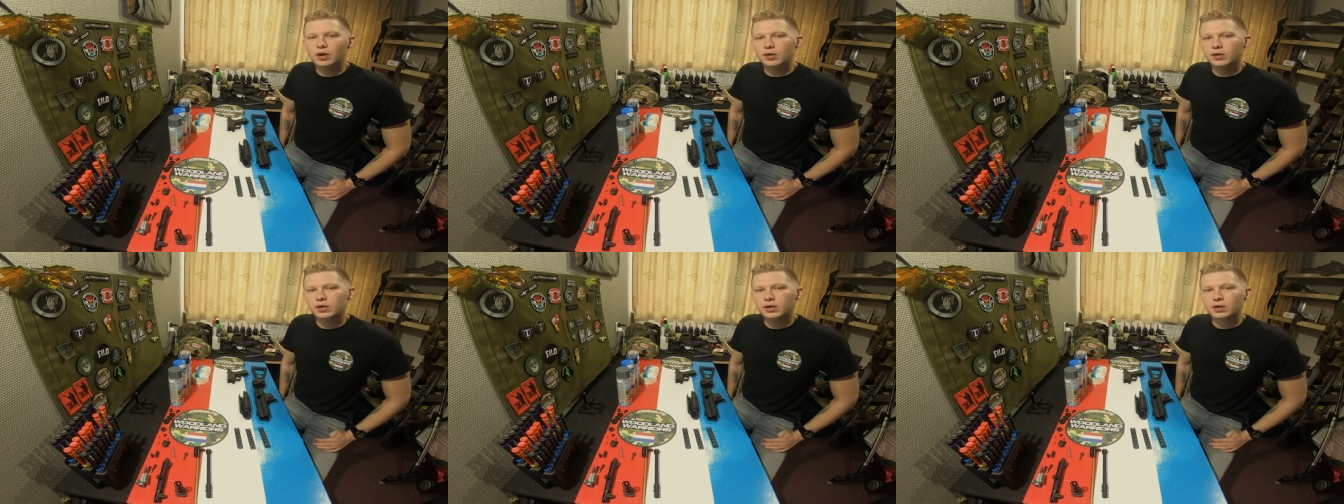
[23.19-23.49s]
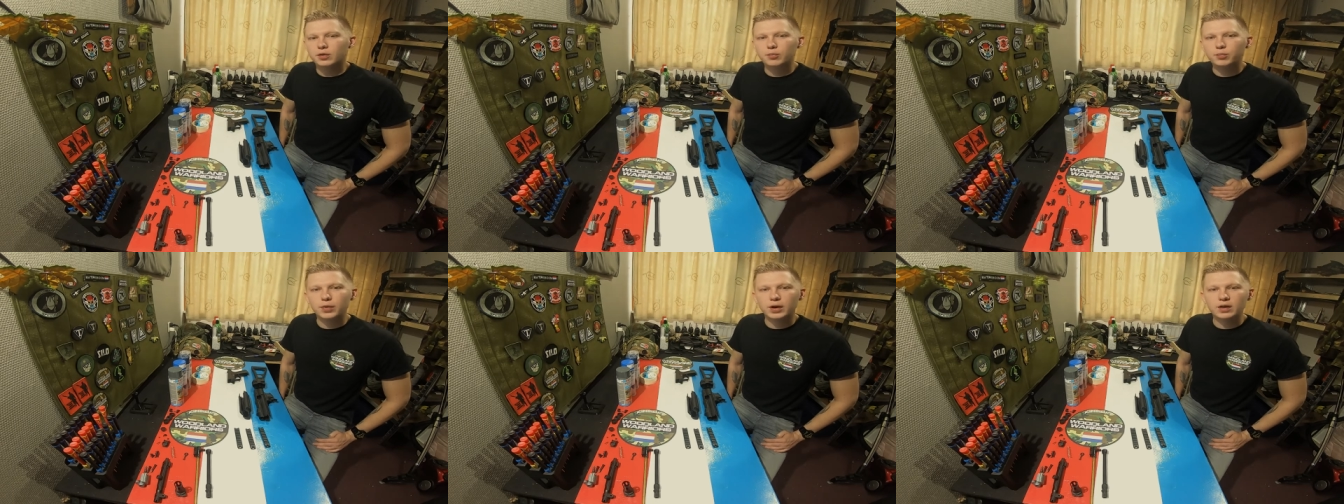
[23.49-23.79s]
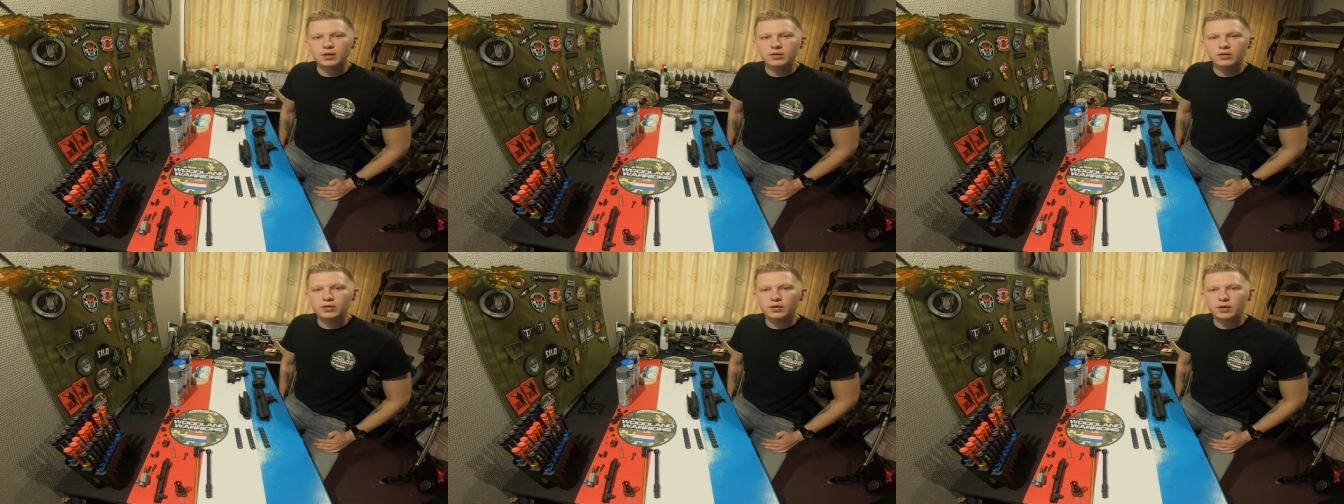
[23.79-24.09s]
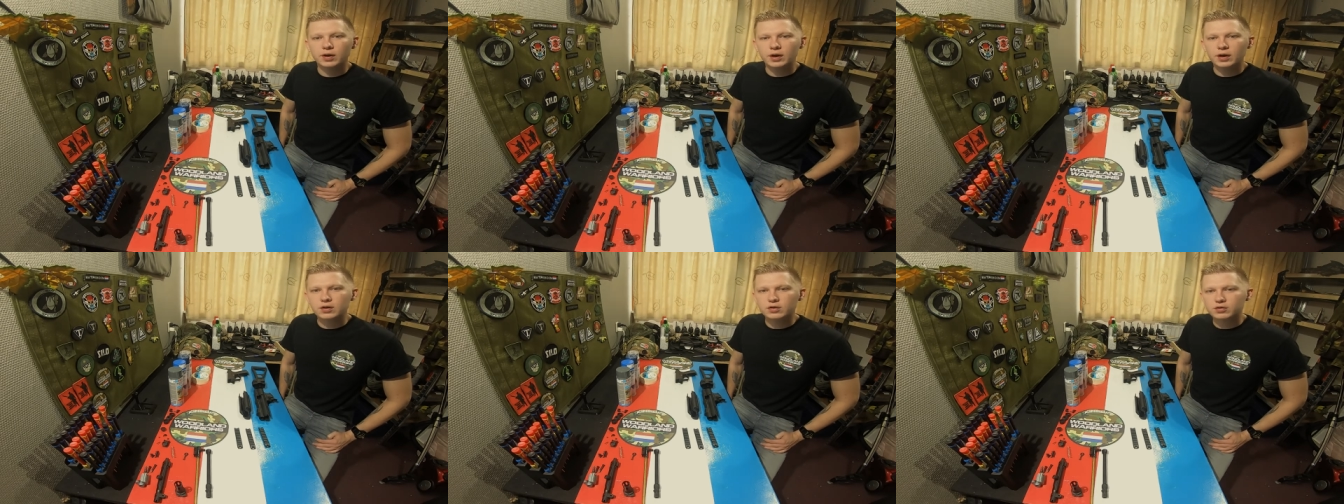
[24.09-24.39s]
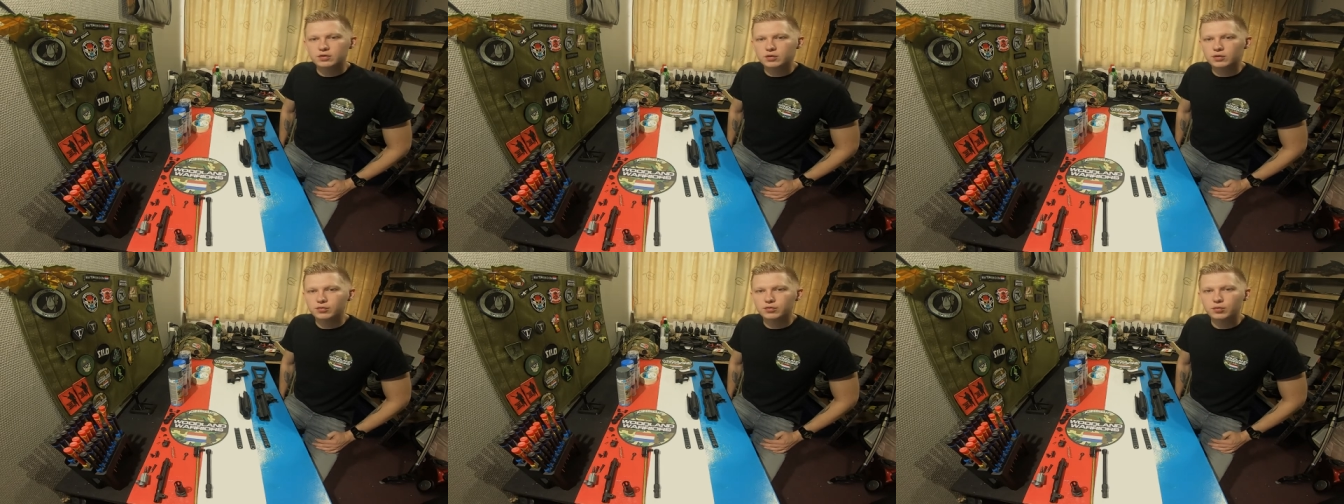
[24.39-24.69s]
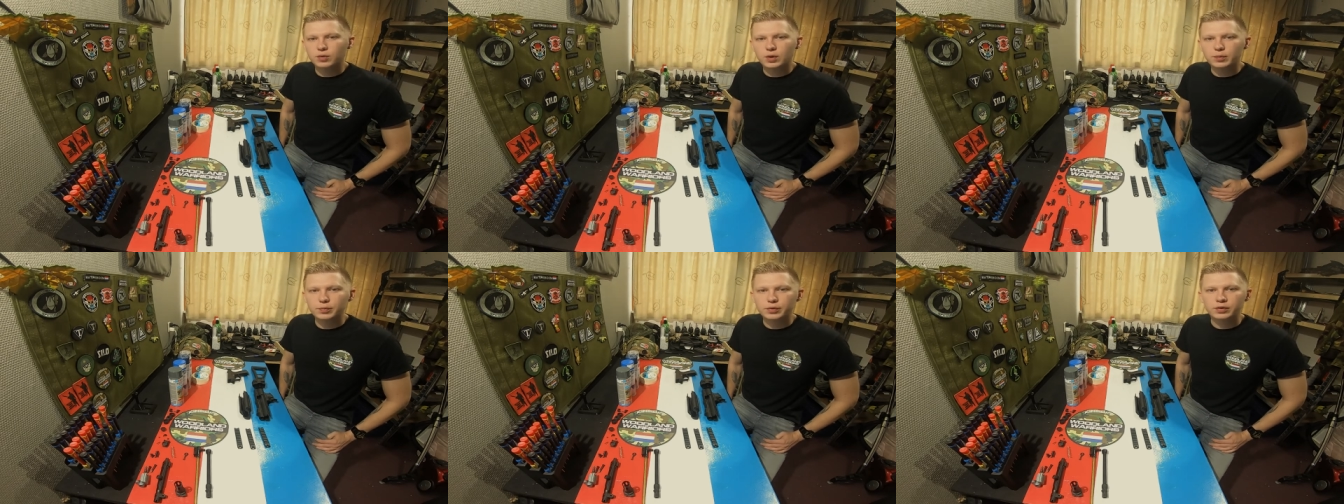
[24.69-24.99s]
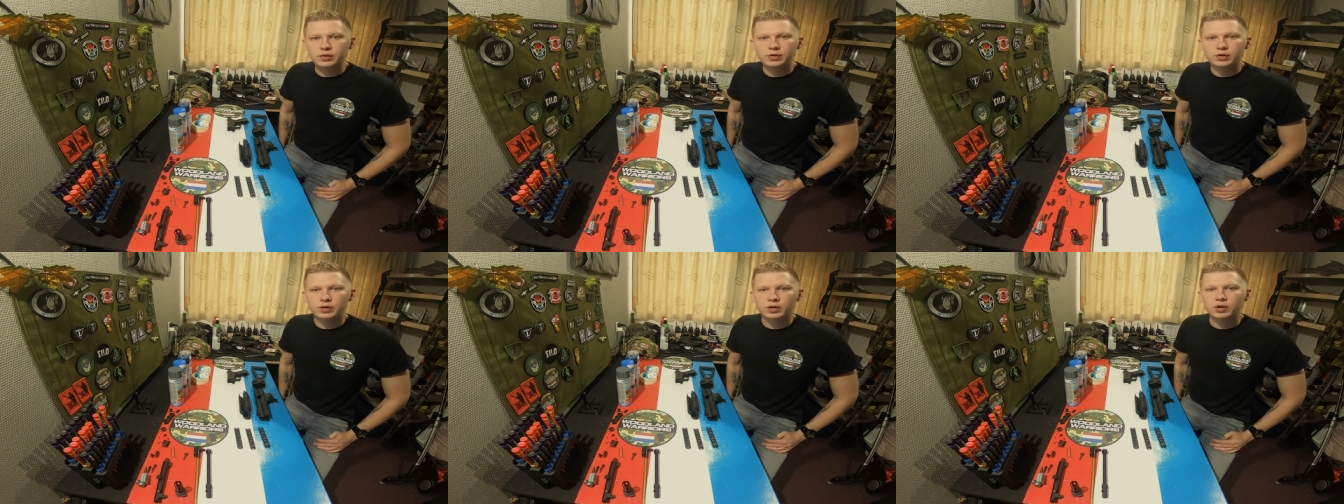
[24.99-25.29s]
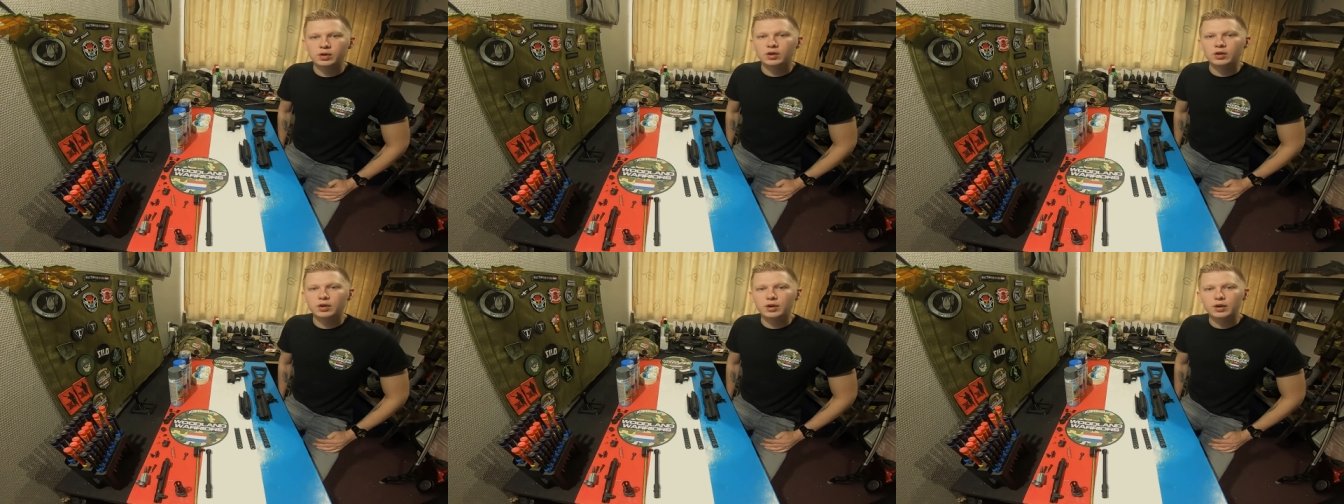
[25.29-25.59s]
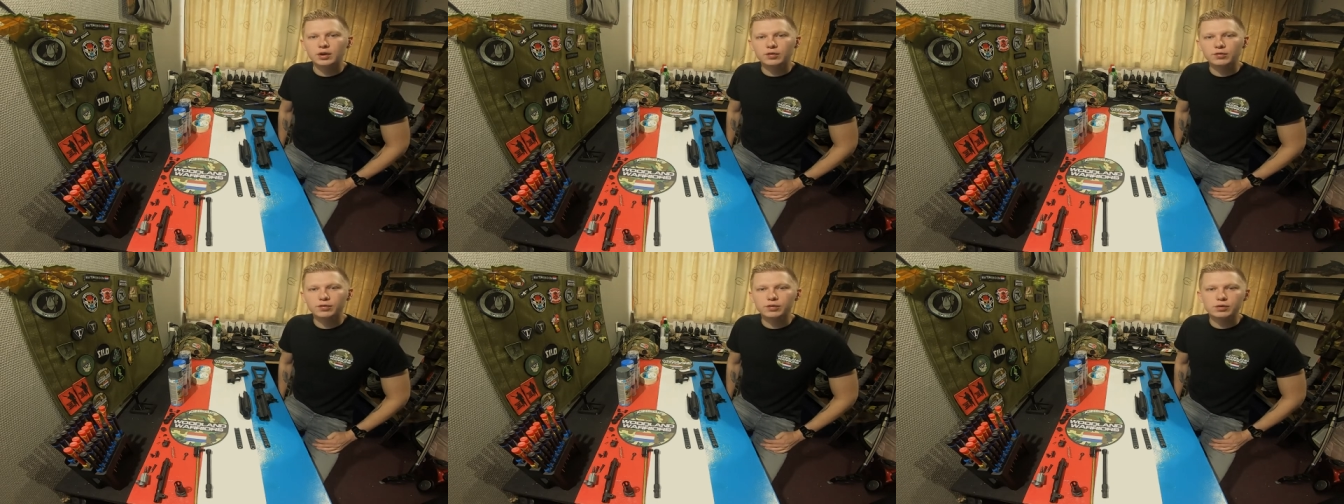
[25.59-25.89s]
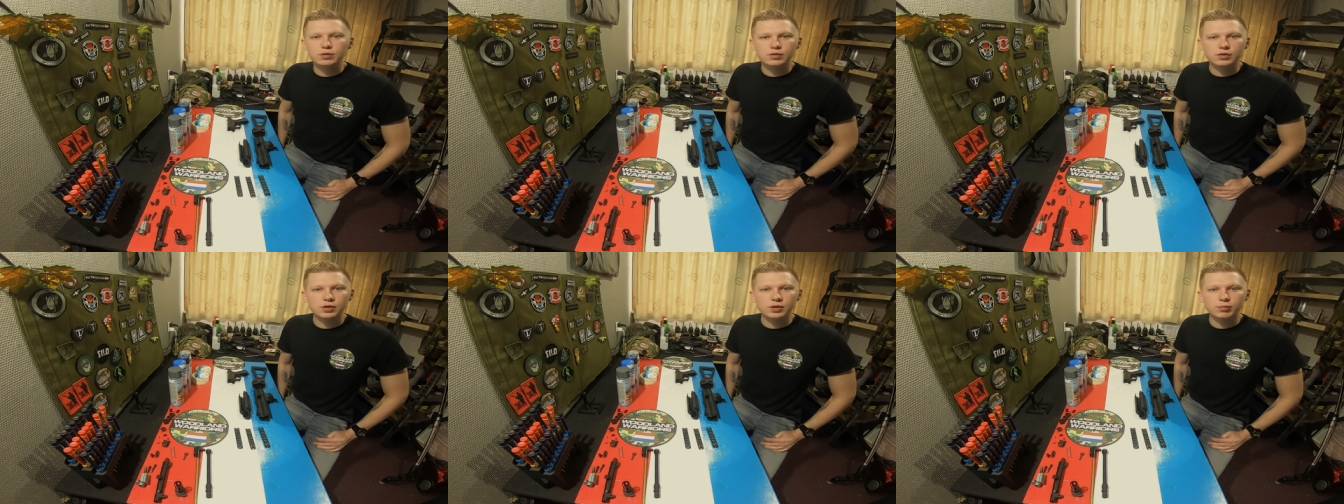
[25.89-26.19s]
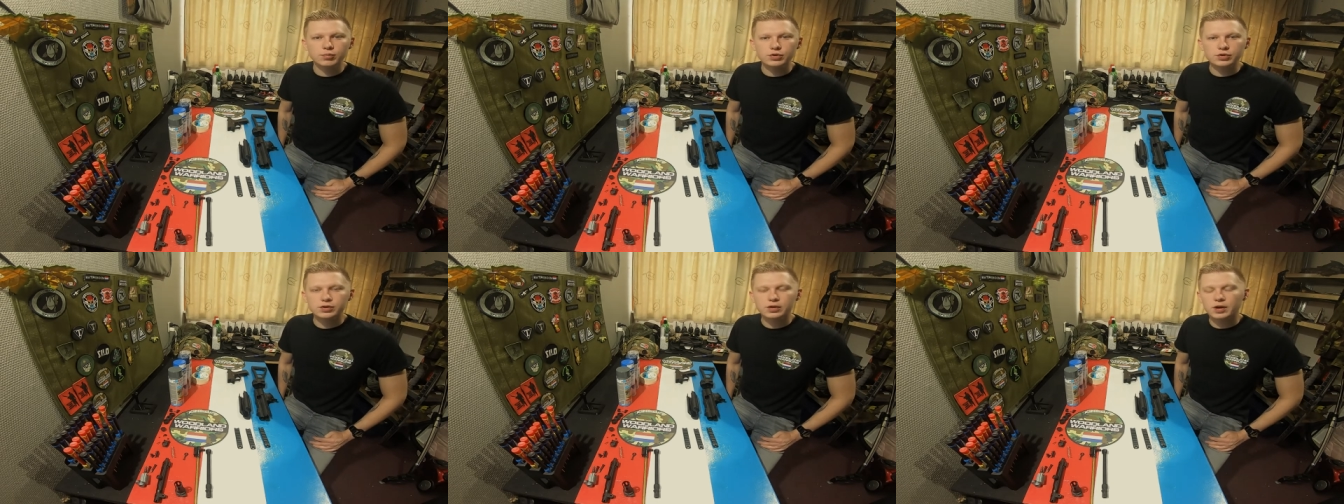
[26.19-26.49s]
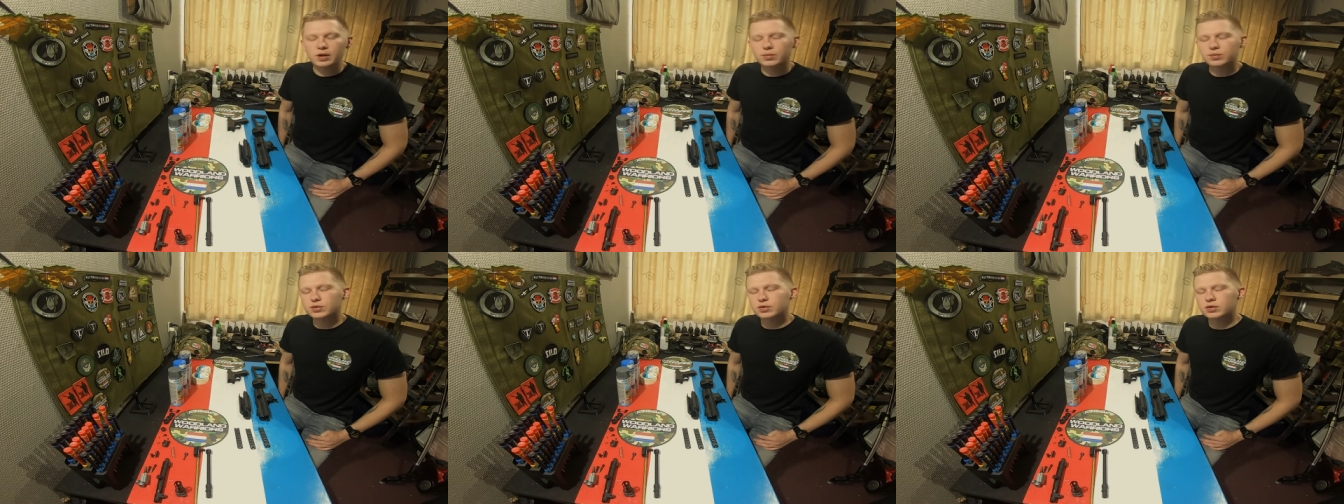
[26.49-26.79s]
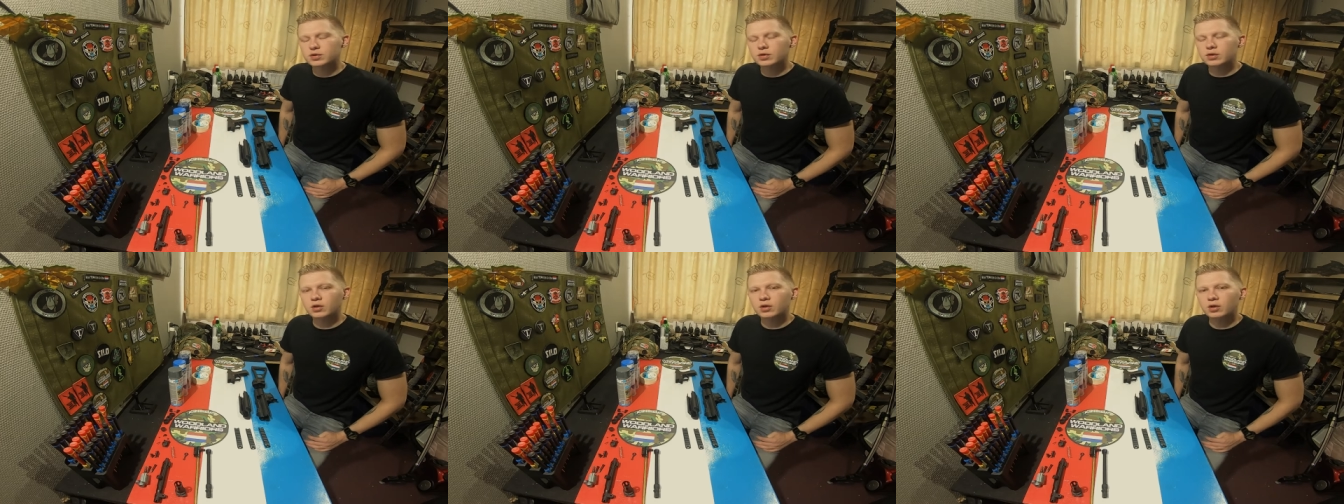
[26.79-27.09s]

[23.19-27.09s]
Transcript: how you can paint your airsoft weapon in a few simple steps.